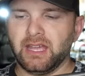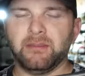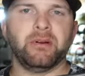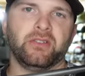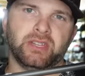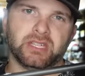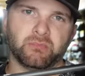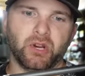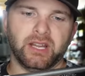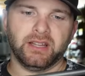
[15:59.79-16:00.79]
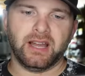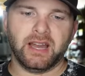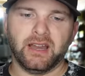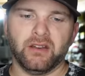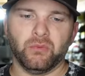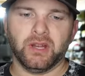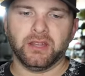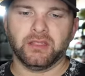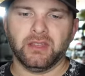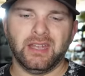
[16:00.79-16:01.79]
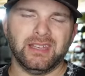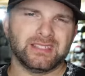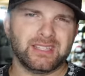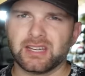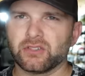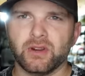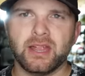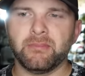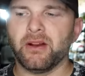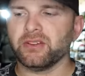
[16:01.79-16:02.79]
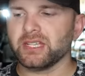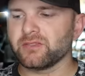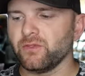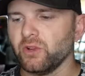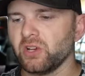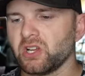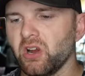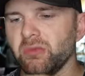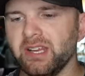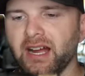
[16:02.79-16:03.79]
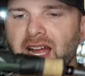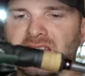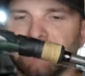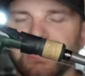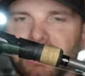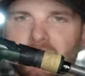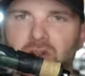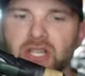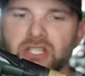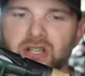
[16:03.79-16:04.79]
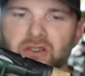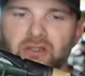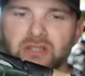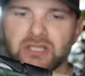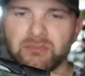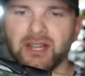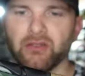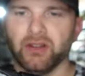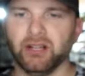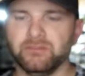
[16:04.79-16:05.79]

8-pound test braided line with 6 or 8-pound test fluorocarbon and a high speed gear ratio spinning reel.